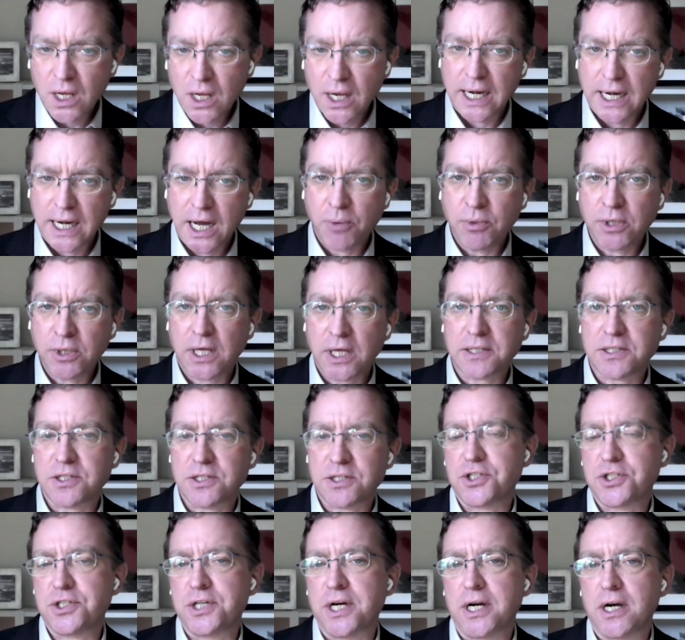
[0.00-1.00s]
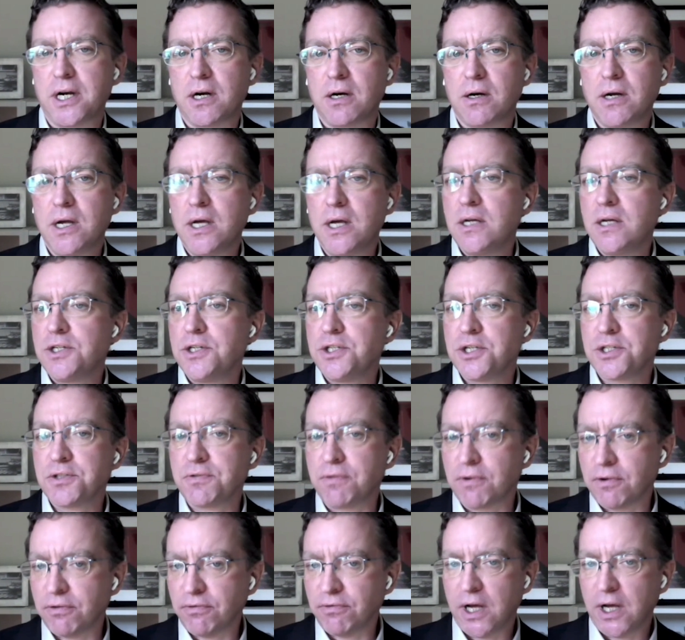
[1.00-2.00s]
And I would like to share, just
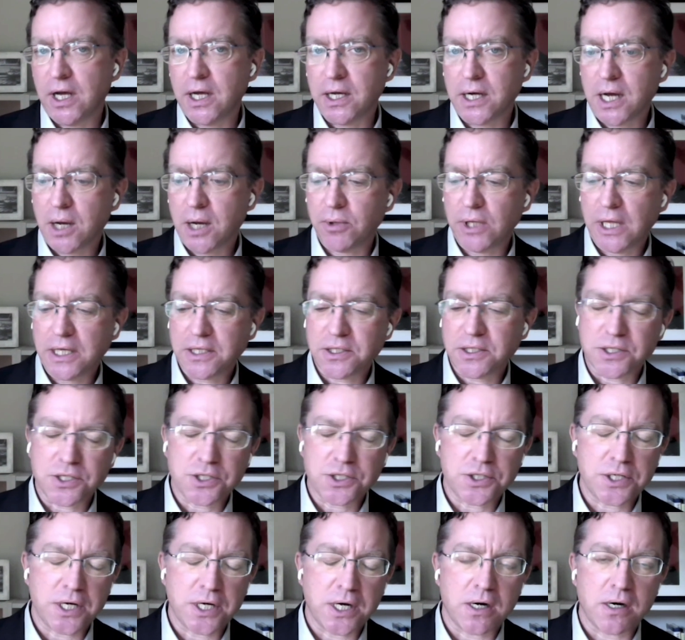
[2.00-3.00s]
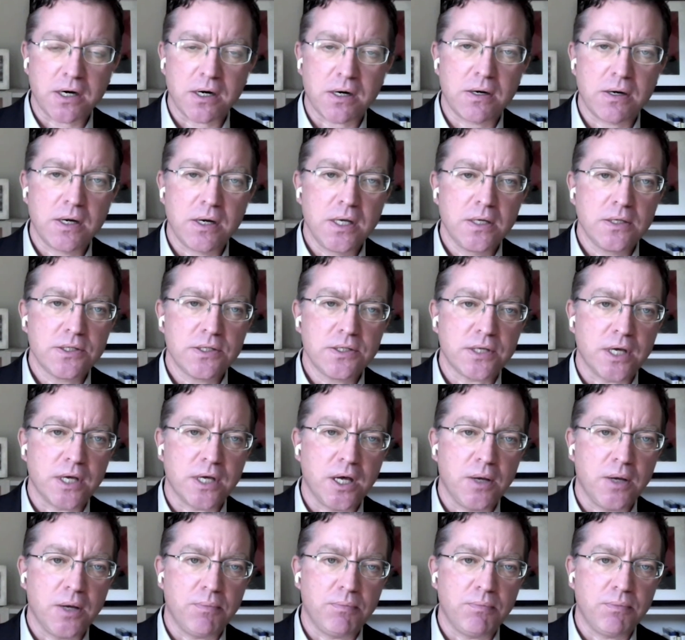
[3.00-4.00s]
for fun, I would like to share
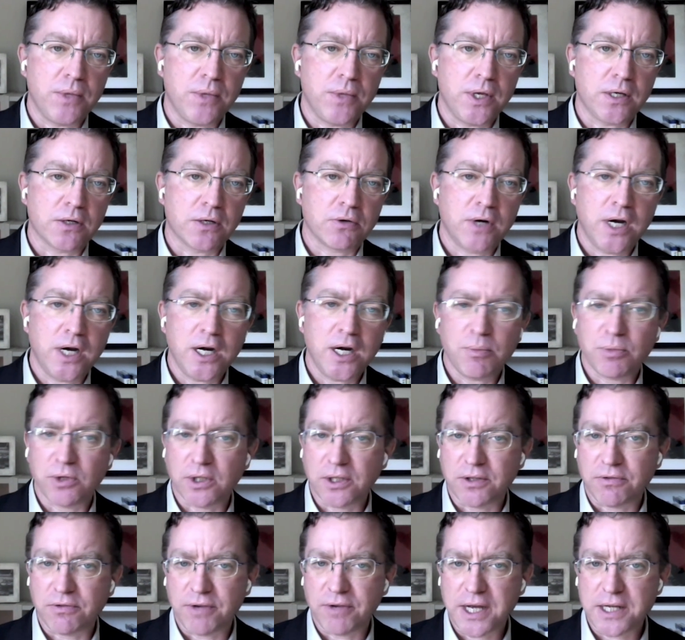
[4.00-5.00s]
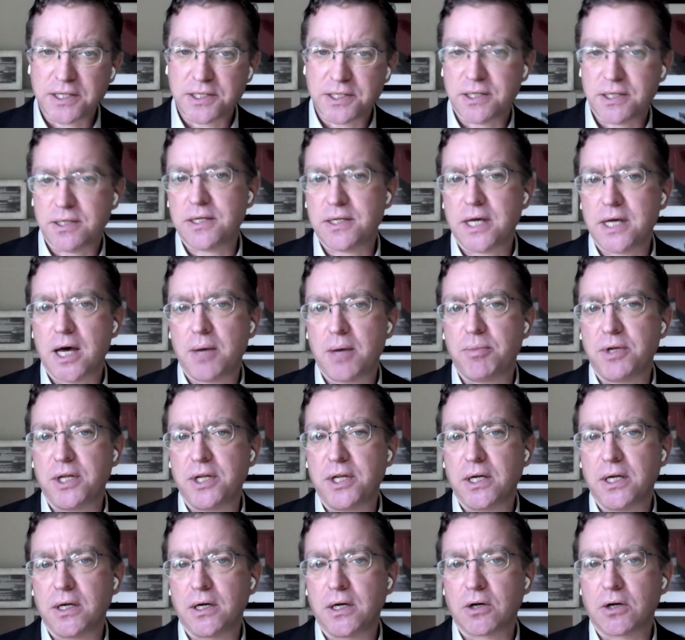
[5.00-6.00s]
some incredible advances
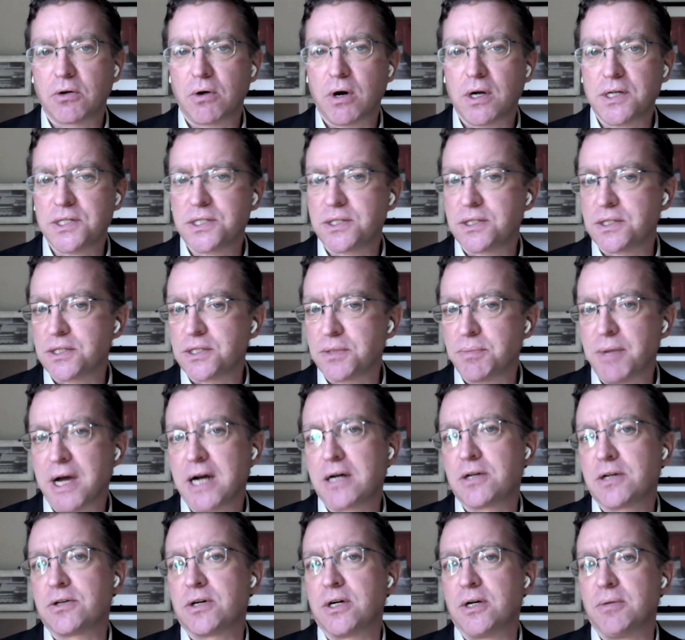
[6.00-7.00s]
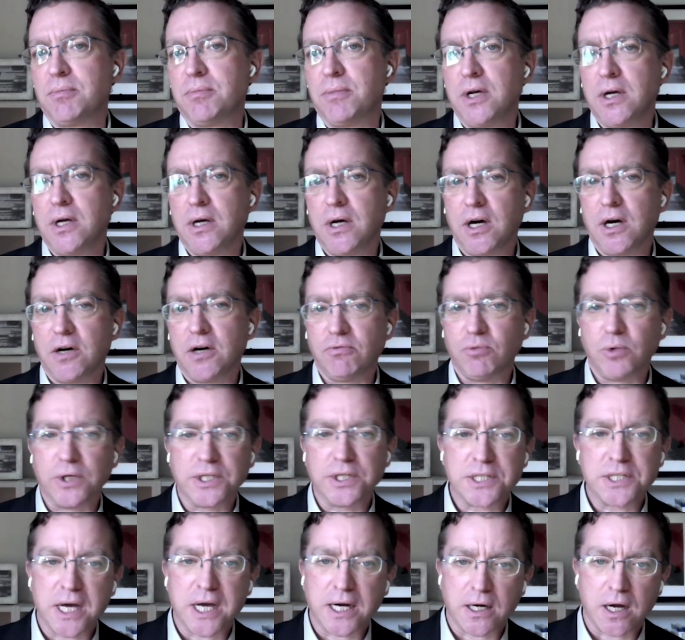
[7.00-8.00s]
happening across the spectrum of
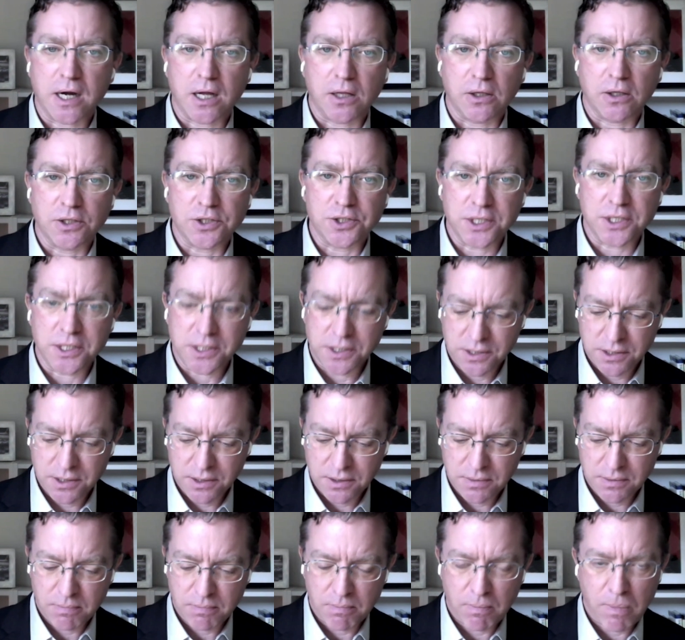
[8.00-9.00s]
wood technologies.